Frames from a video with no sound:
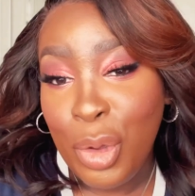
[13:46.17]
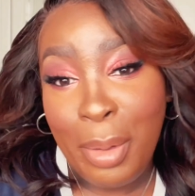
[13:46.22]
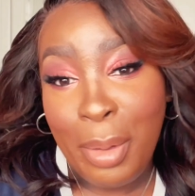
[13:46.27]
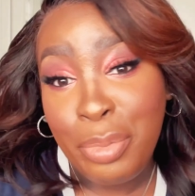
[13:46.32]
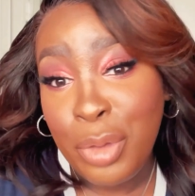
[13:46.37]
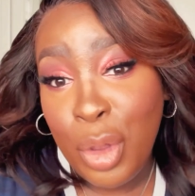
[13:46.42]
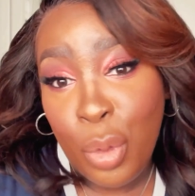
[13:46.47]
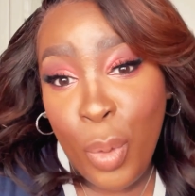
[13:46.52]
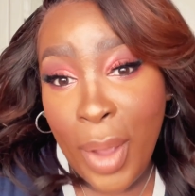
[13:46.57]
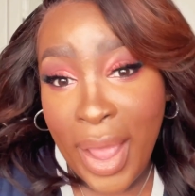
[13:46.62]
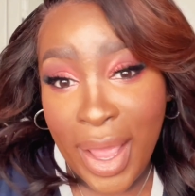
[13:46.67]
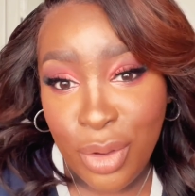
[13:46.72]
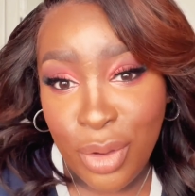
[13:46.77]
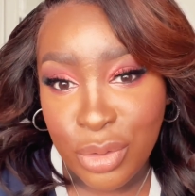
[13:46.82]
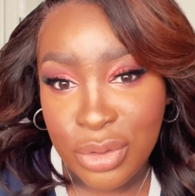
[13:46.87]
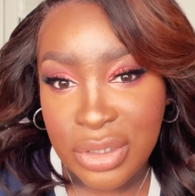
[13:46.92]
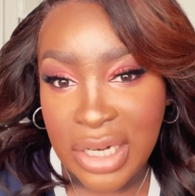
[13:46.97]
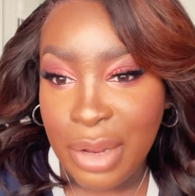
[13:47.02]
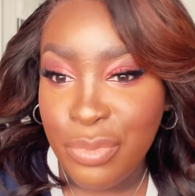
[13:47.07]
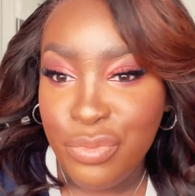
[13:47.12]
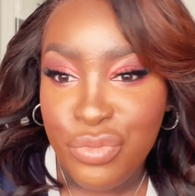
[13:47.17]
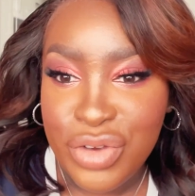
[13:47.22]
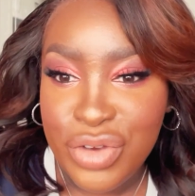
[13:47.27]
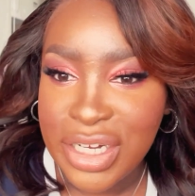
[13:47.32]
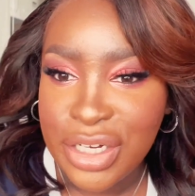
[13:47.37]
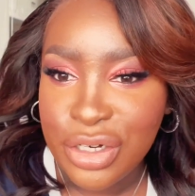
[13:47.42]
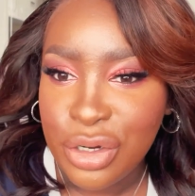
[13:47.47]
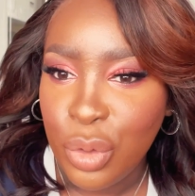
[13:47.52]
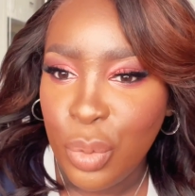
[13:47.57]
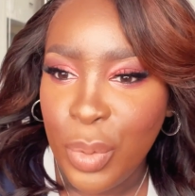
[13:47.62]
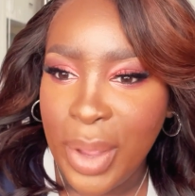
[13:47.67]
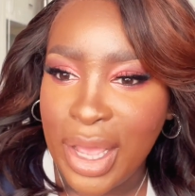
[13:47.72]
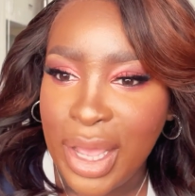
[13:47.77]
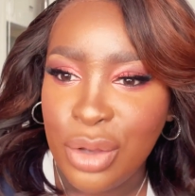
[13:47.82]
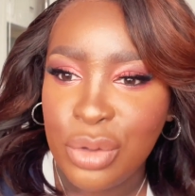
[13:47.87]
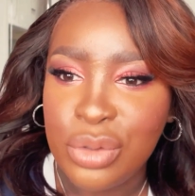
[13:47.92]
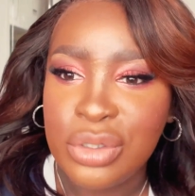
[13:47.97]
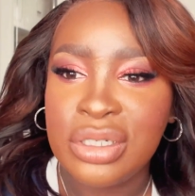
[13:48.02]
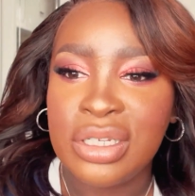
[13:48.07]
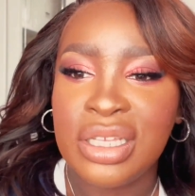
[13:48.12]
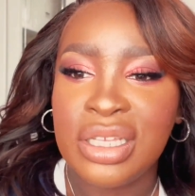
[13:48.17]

I'm not wowed. I'm really not wowed.